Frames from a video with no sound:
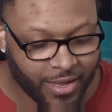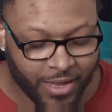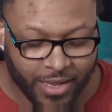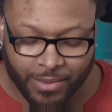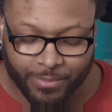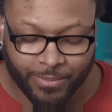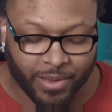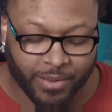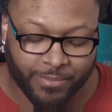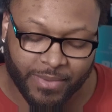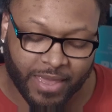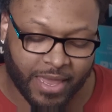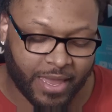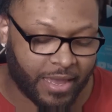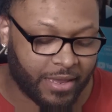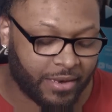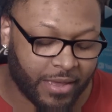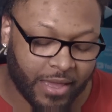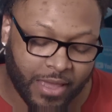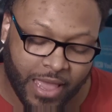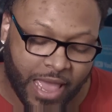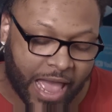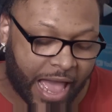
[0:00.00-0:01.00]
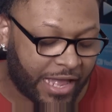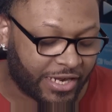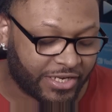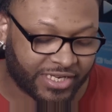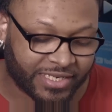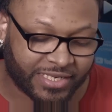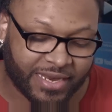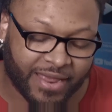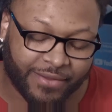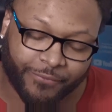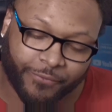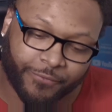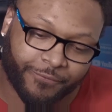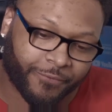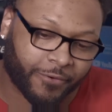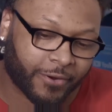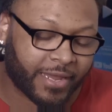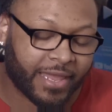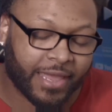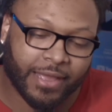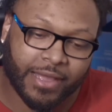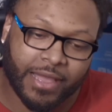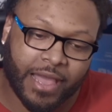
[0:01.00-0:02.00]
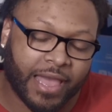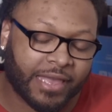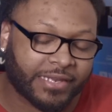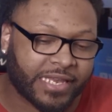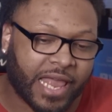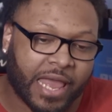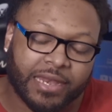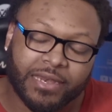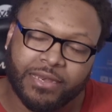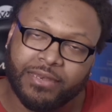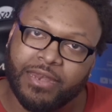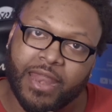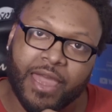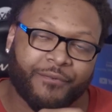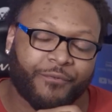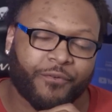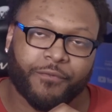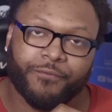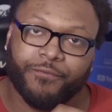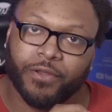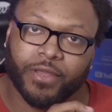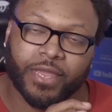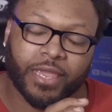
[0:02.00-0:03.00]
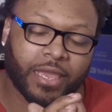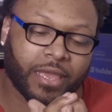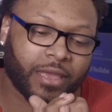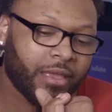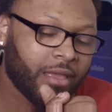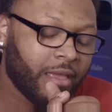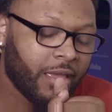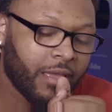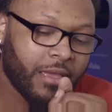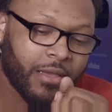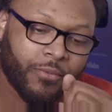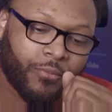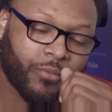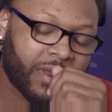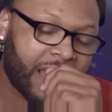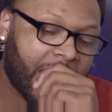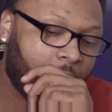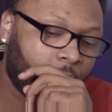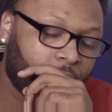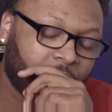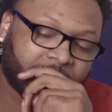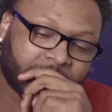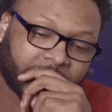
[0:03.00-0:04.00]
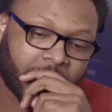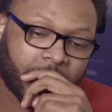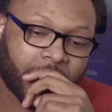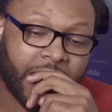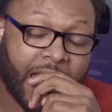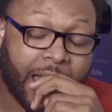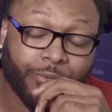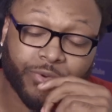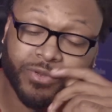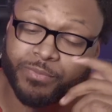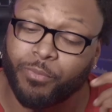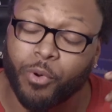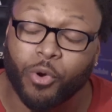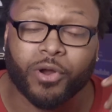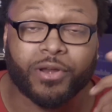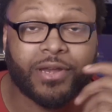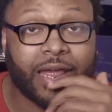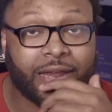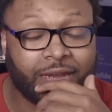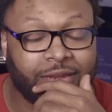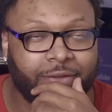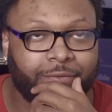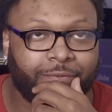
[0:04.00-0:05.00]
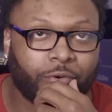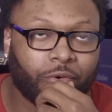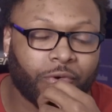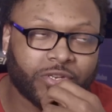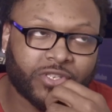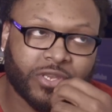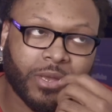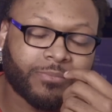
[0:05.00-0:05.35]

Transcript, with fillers: But man, I just never forget, guys. I never forget when I was uh, I was born 94, so I'm